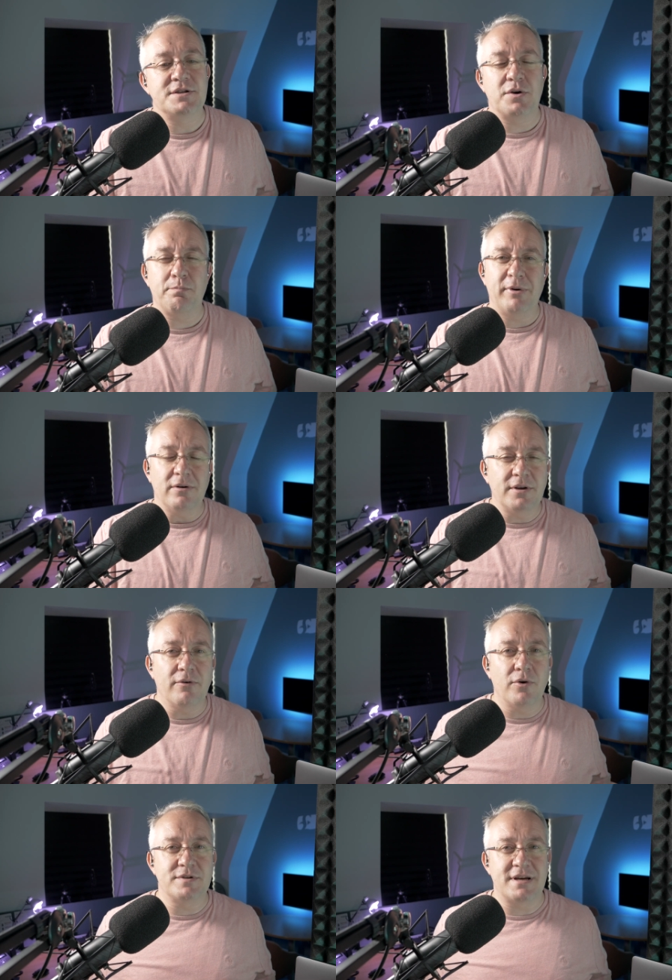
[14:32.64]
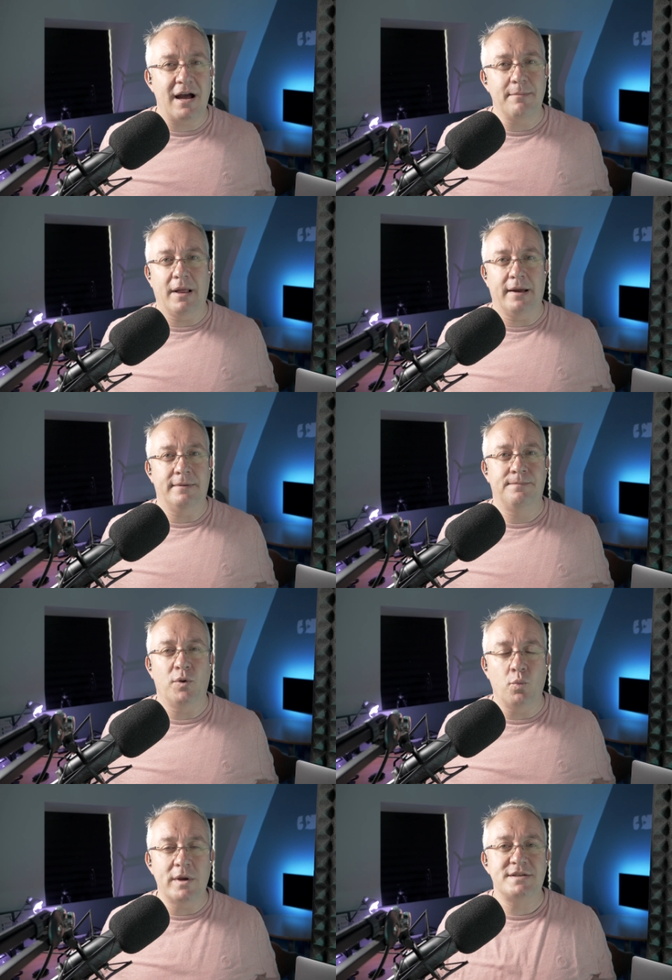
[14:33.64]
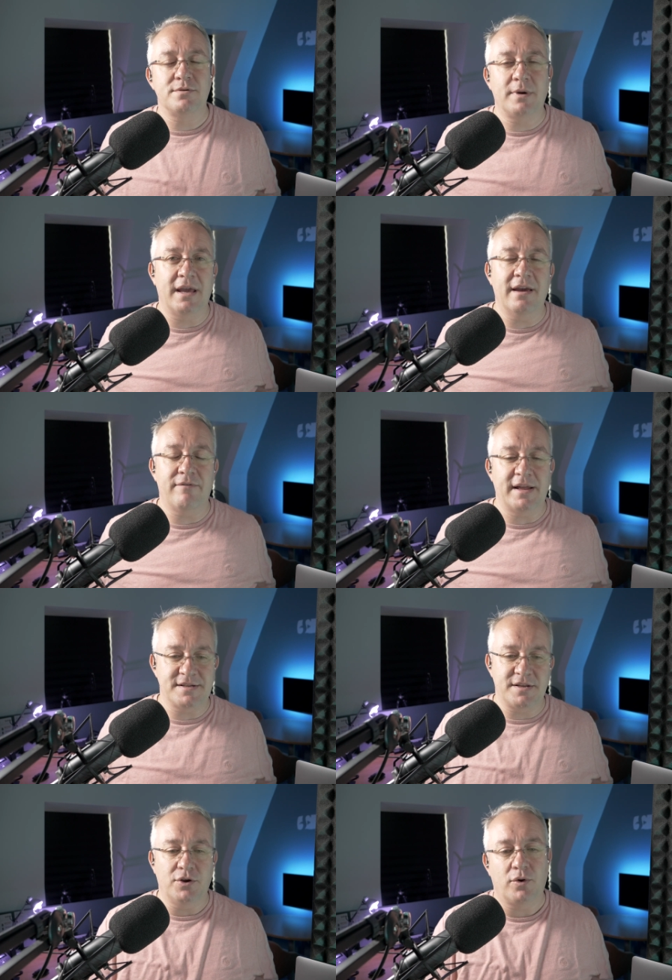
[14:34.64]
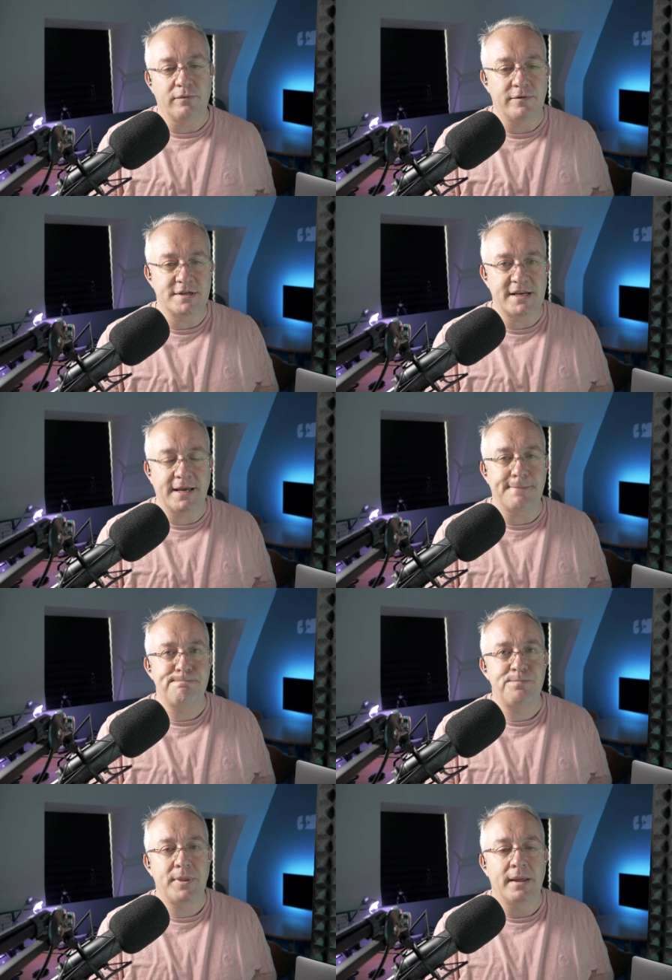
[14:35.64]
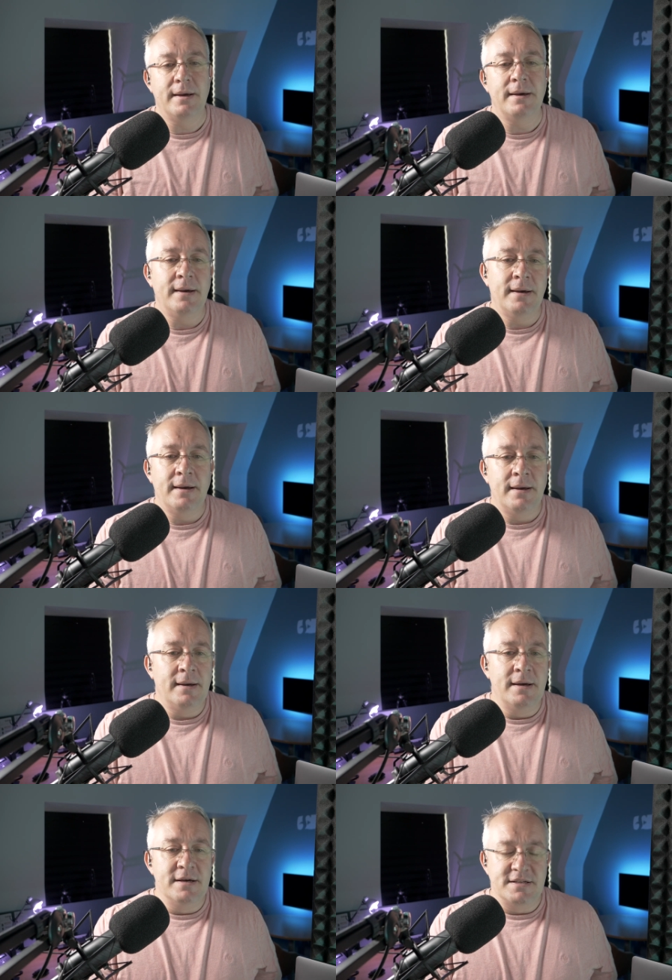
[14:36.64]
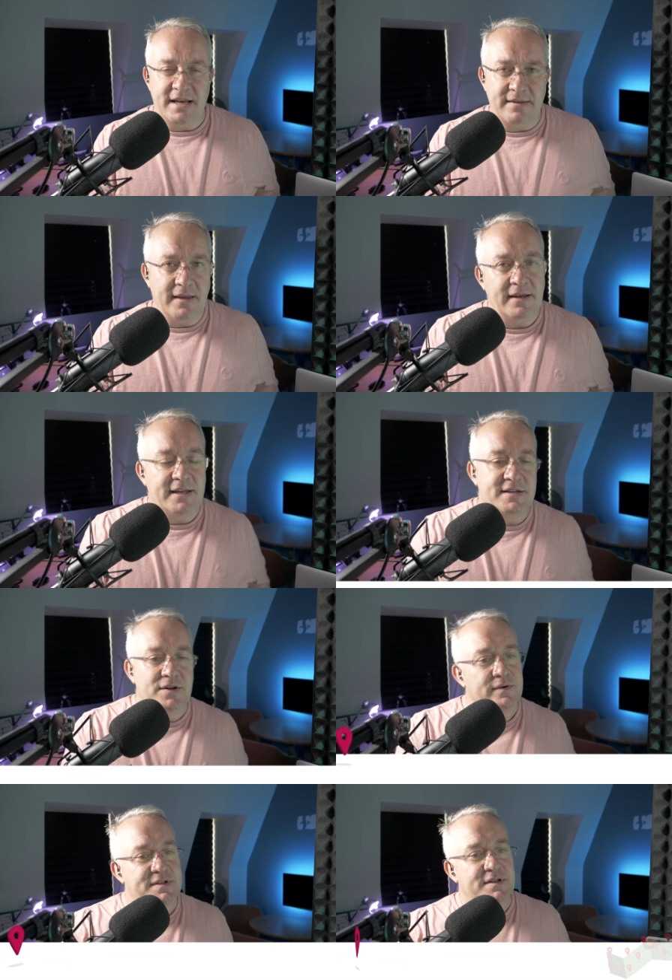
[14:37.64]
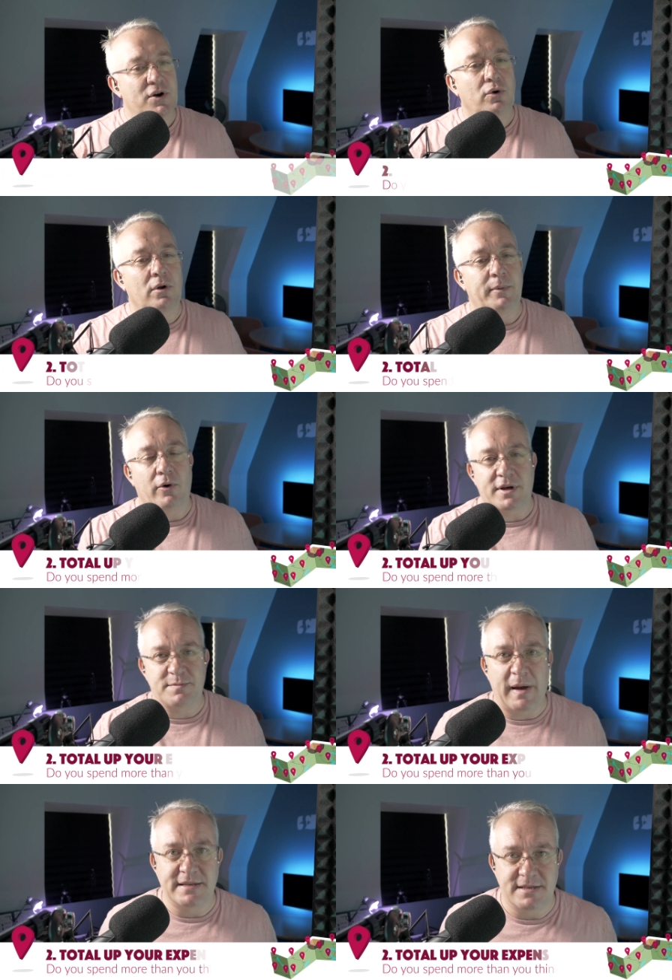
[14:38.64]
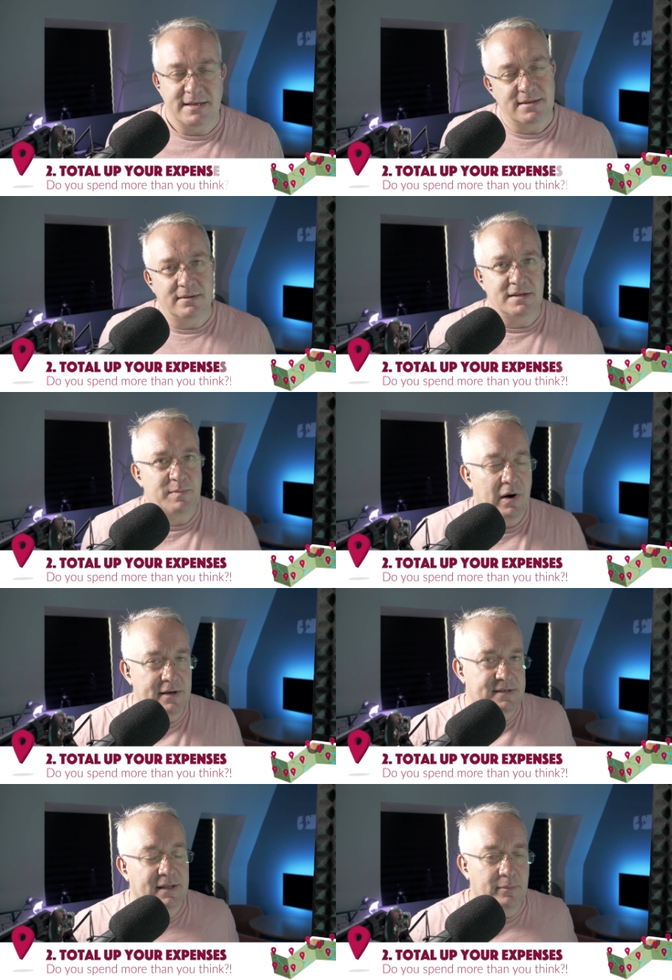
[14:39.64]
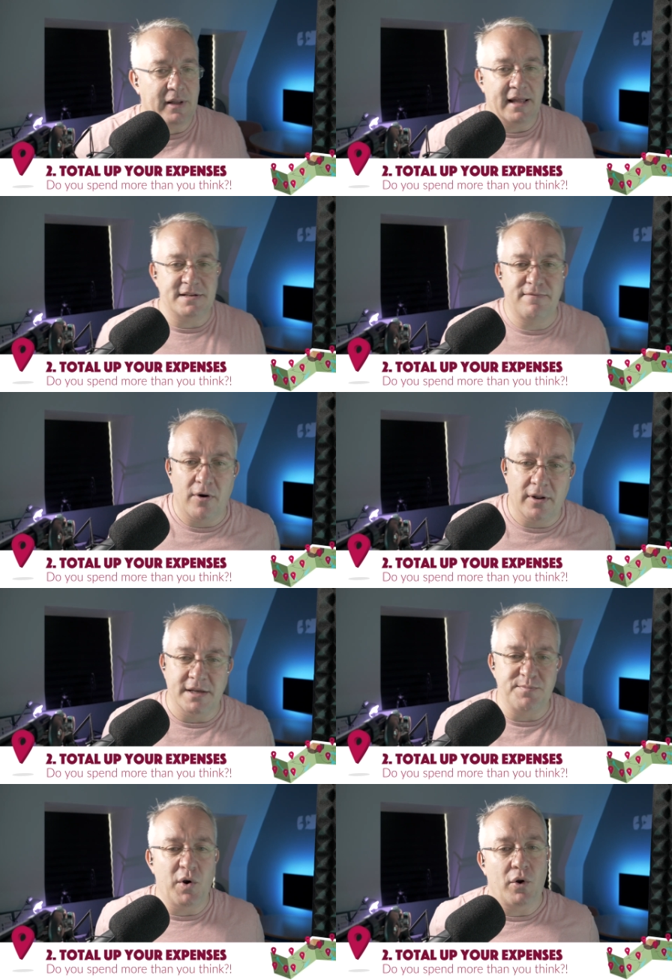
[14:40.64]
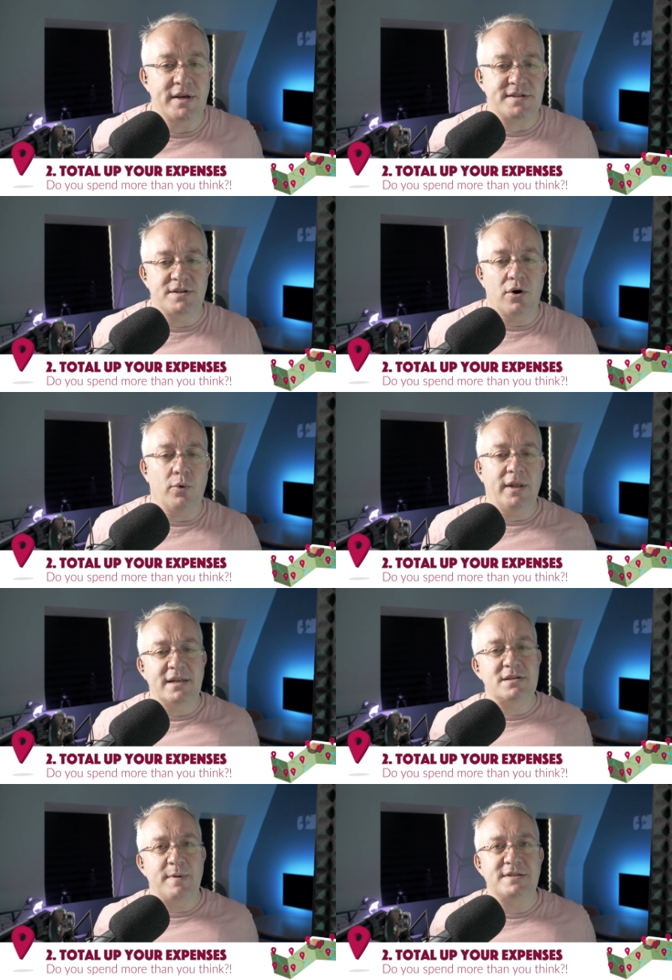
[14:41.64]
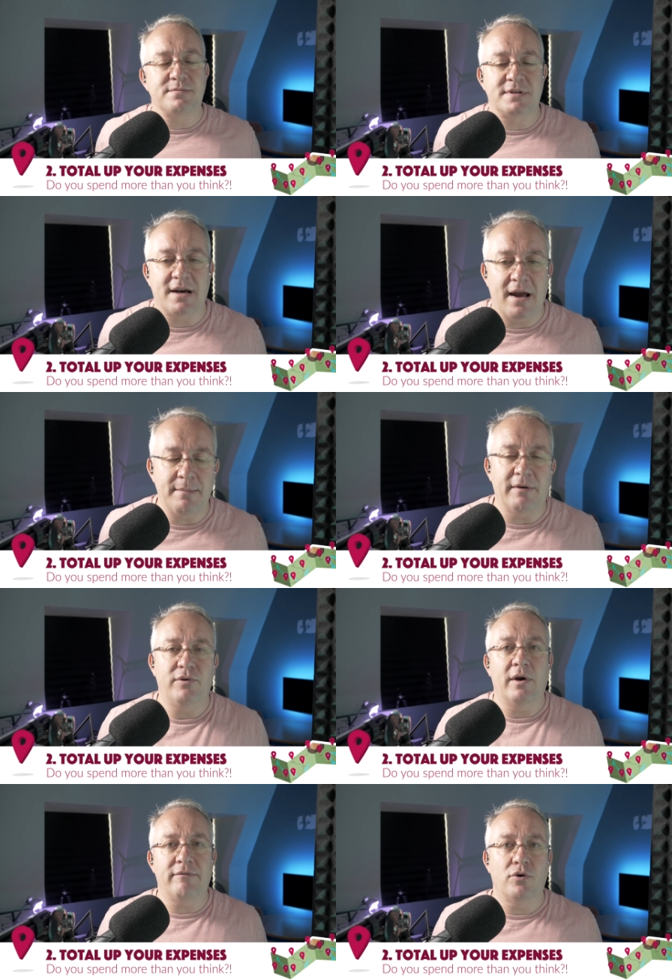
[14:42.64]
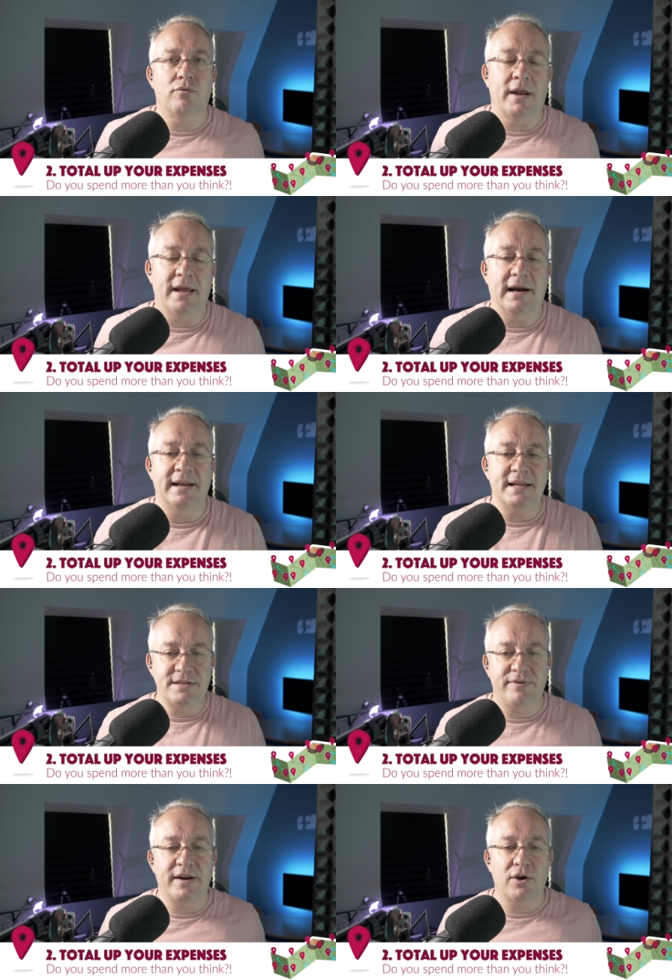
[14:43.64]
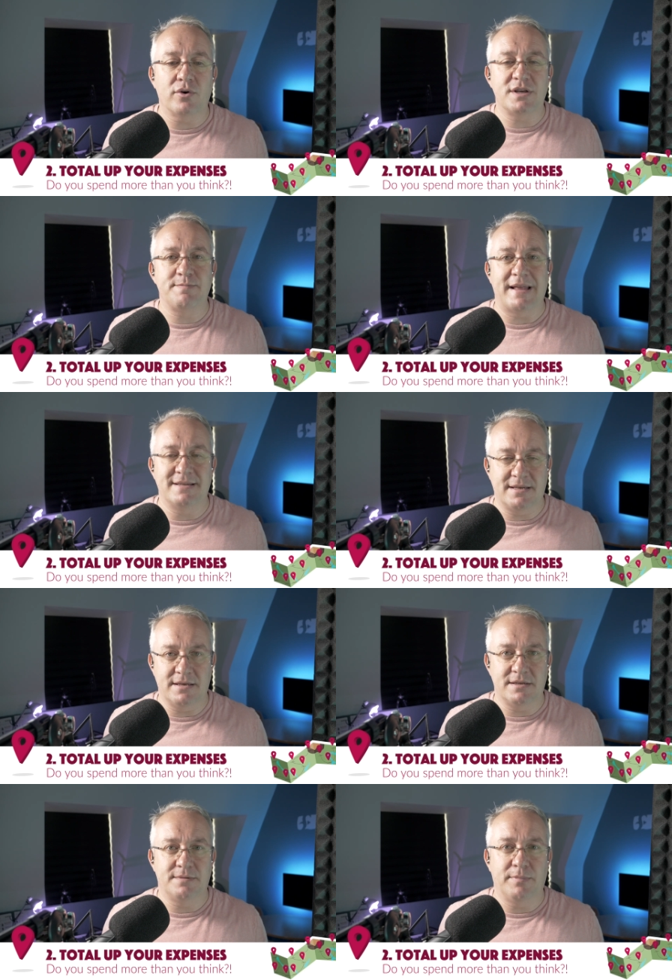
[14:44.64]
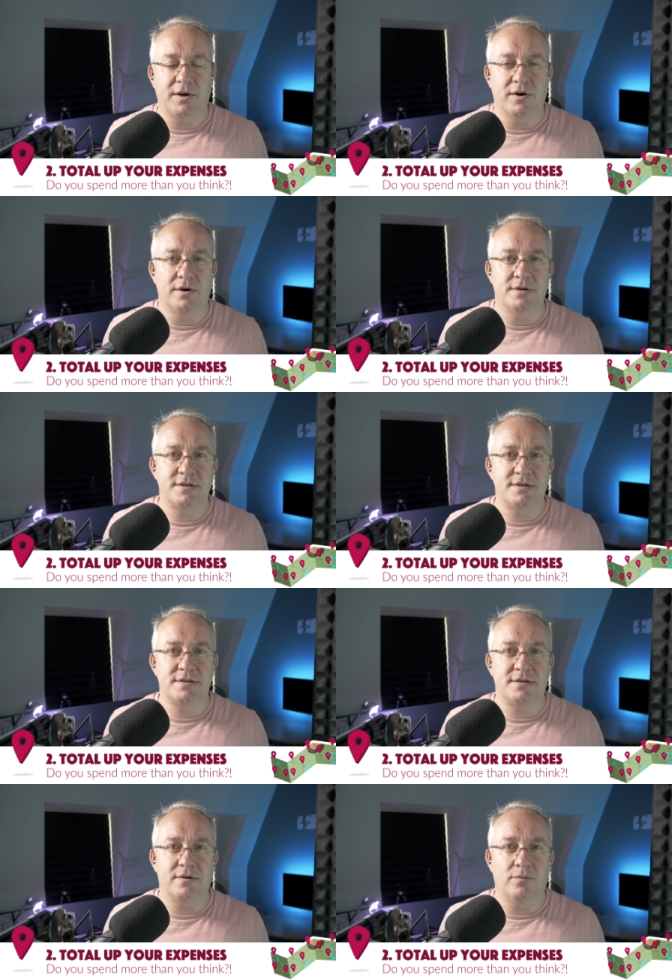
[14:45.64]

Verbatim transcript: So build your own timeline with some key events that you can foresee. Second thing you need to do is to total up your expenses, and this part is a little bit less fun, let's be honest. So you need to spend some time, if you haven't already, identifying your expenses, because